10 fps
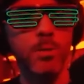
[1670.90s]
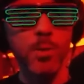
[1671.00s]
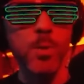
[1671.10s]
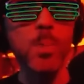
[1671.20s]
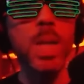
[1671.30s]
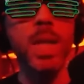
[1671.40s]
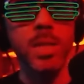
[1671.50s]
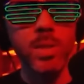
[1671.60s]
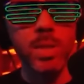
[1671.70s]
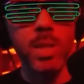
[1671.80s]
few
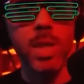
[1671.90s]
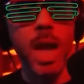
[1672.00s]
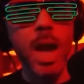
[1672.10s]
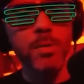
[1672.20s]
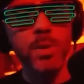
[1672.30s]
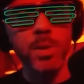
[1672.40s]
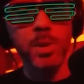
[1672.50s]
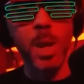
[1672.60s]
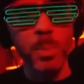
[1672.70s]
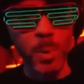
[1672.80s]
minutes after
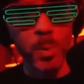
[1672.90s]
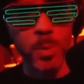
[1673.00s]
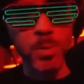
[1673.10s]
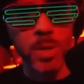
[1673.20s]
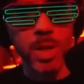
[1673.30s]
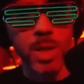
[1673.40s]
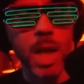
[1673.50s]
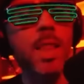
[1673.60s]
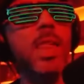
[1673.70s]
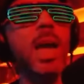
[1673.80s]
Sniper Wolf,
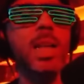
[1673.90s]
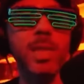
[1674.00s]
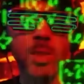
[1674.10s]
and that, in